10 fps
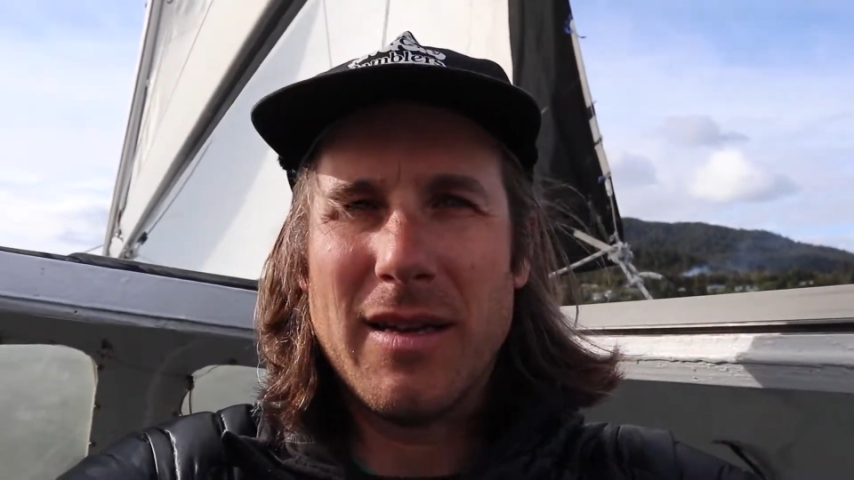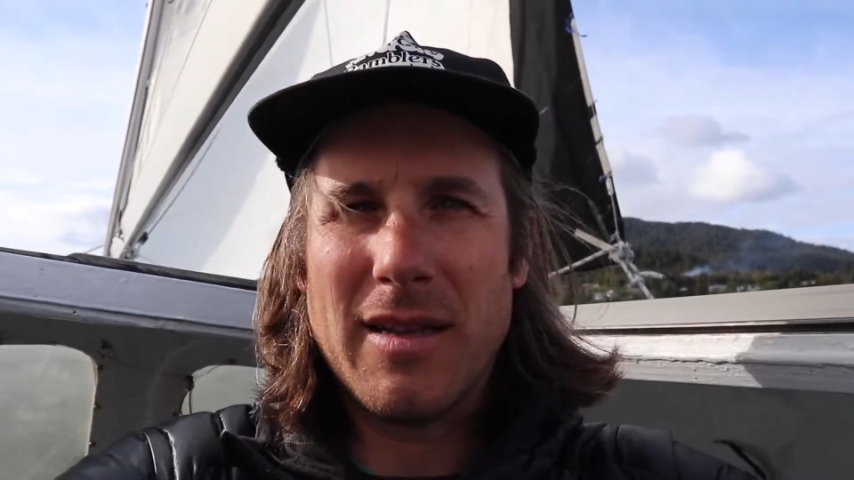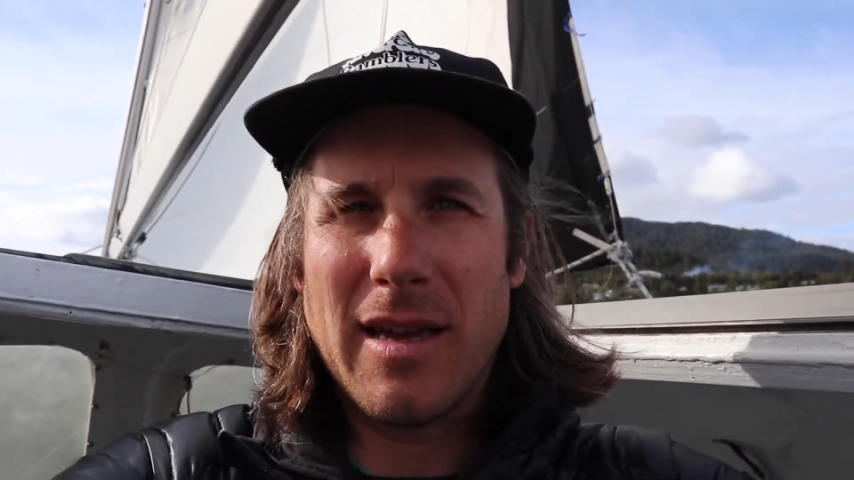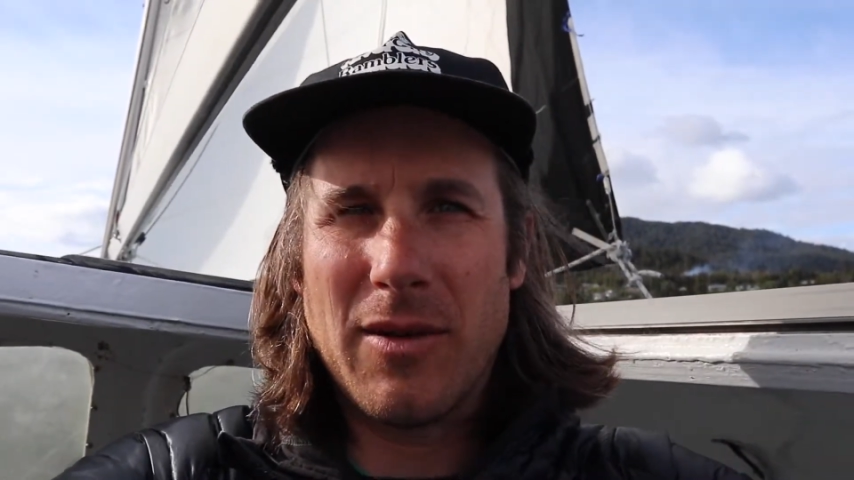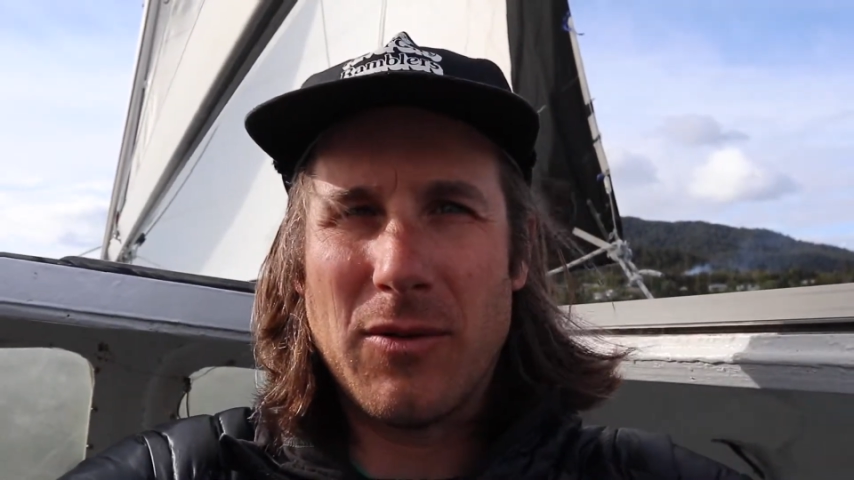
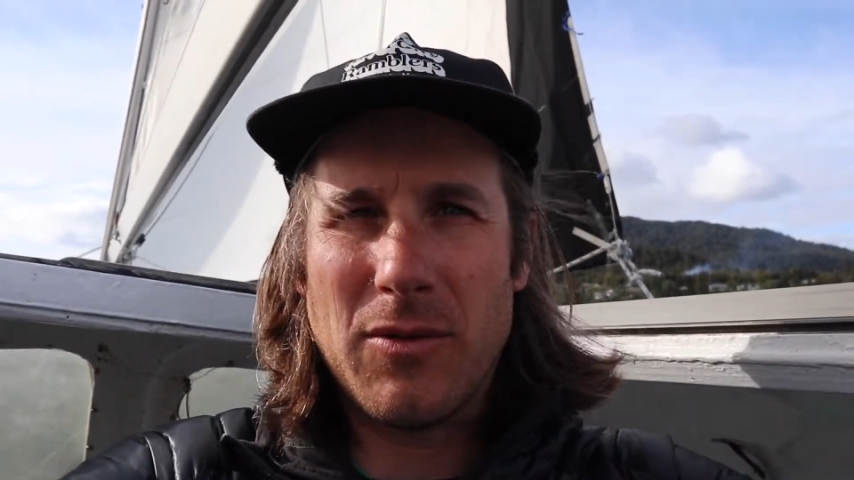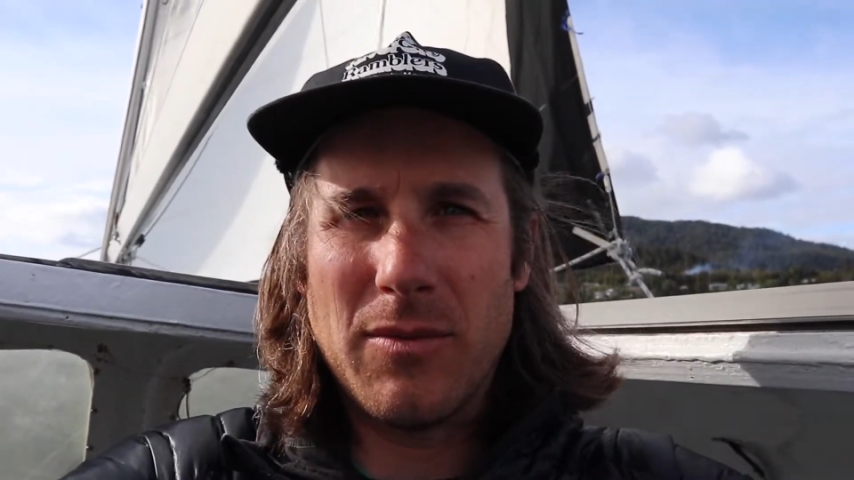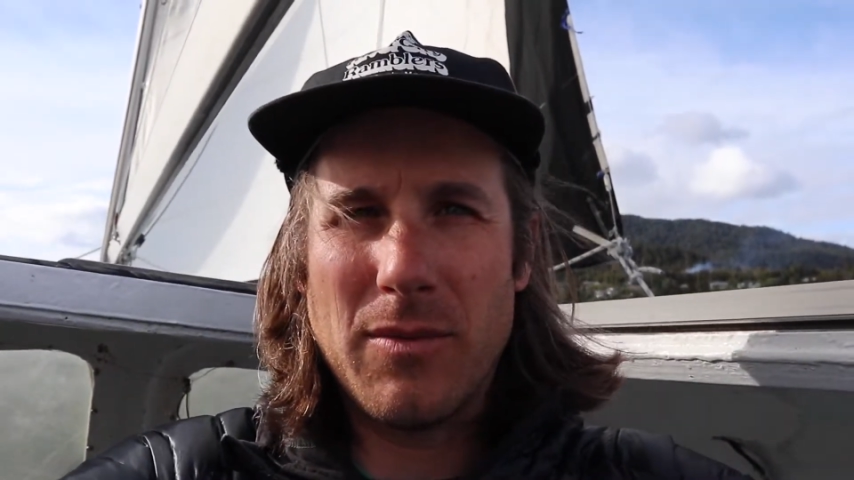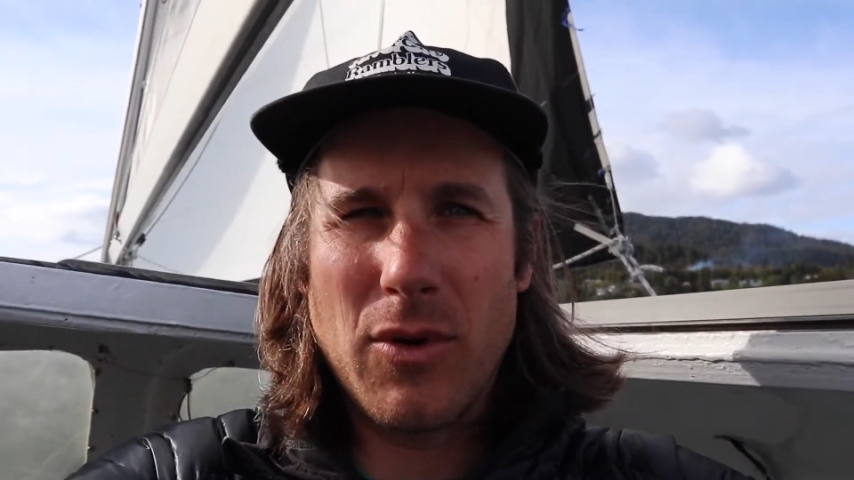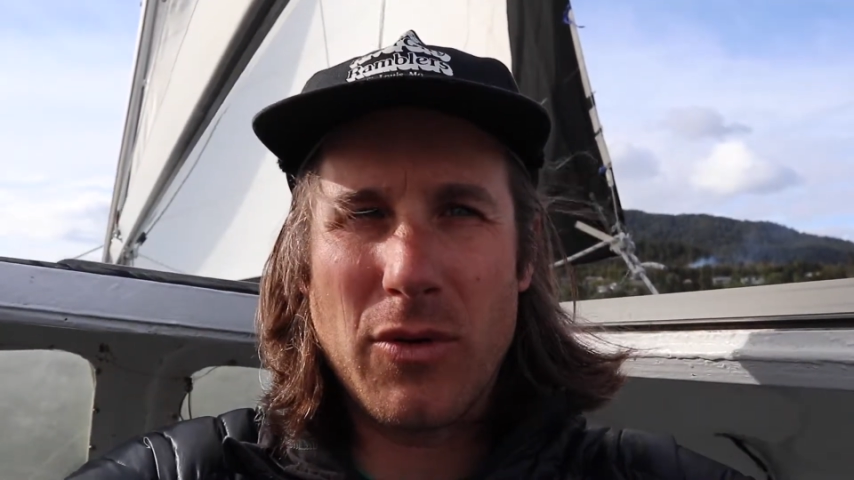that whole
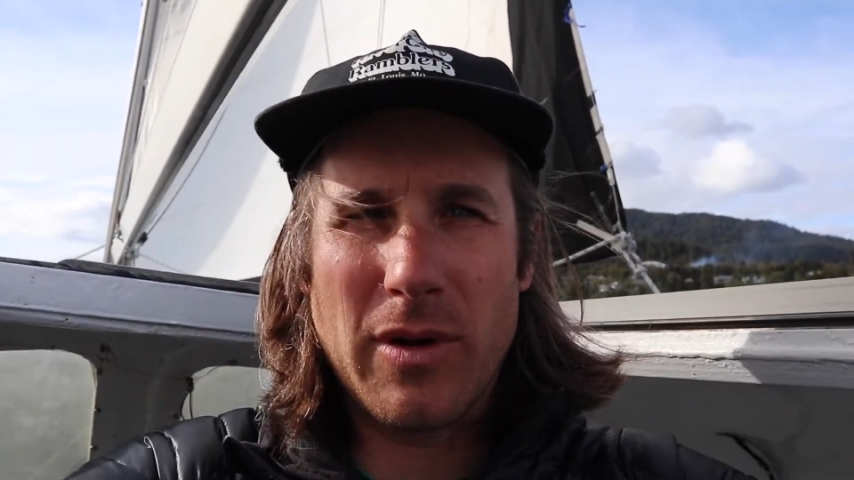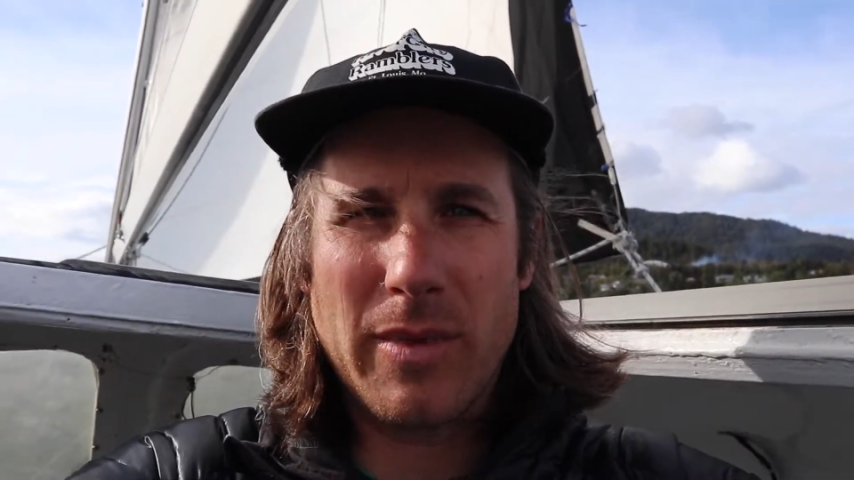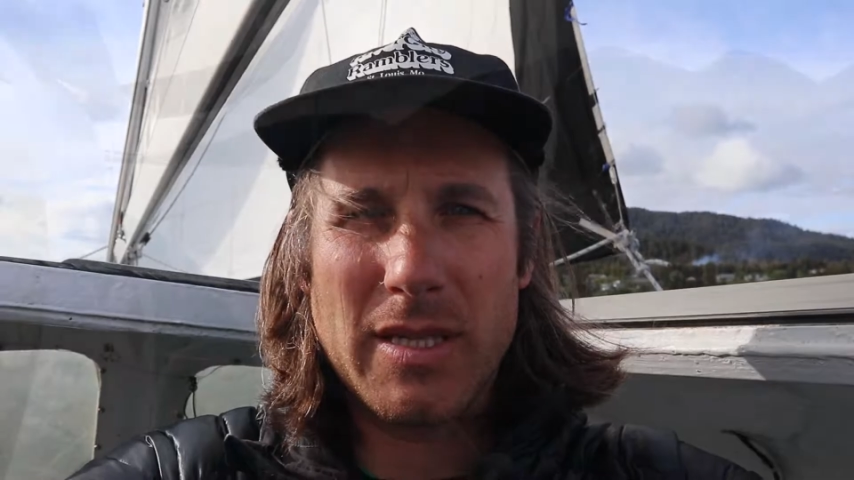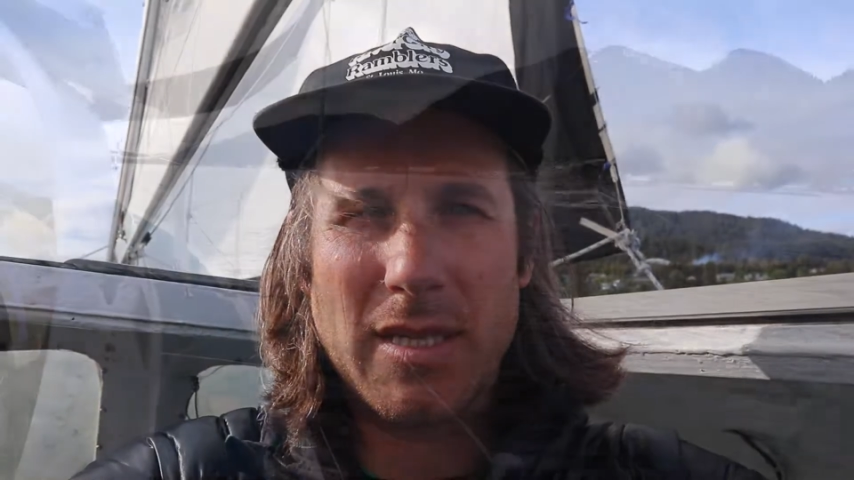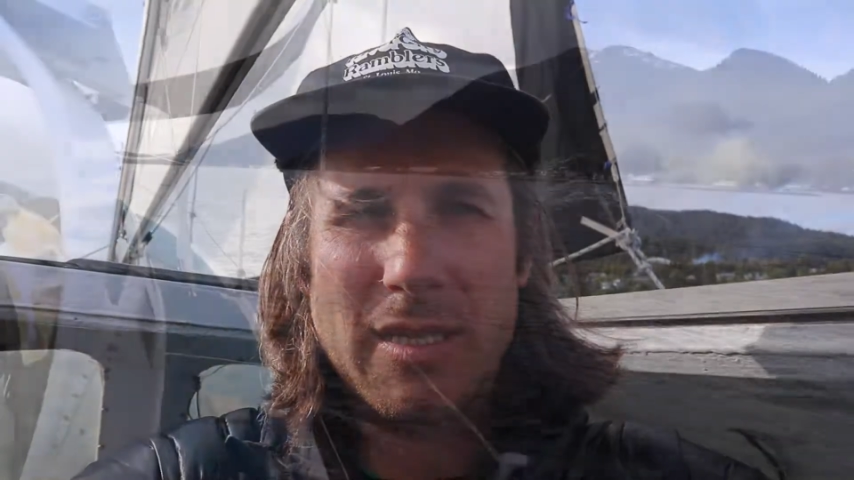motoring business.